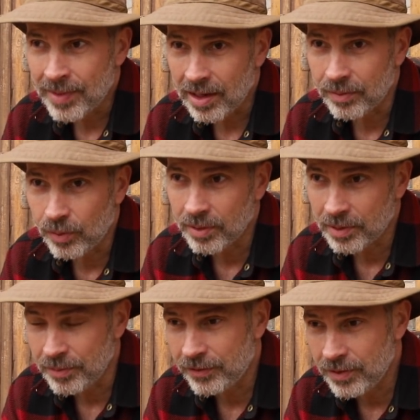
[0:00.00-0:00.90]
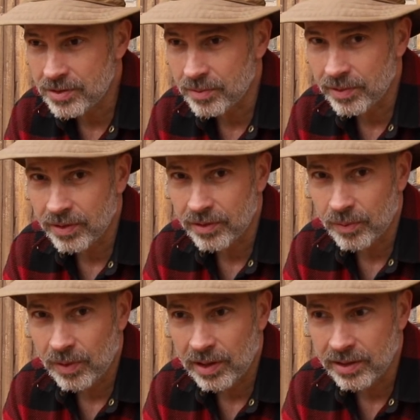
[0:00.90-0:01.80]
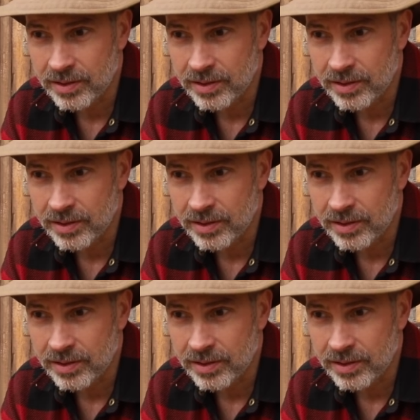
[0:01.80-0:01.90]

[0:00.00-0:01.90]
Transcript: What I'm confused about is why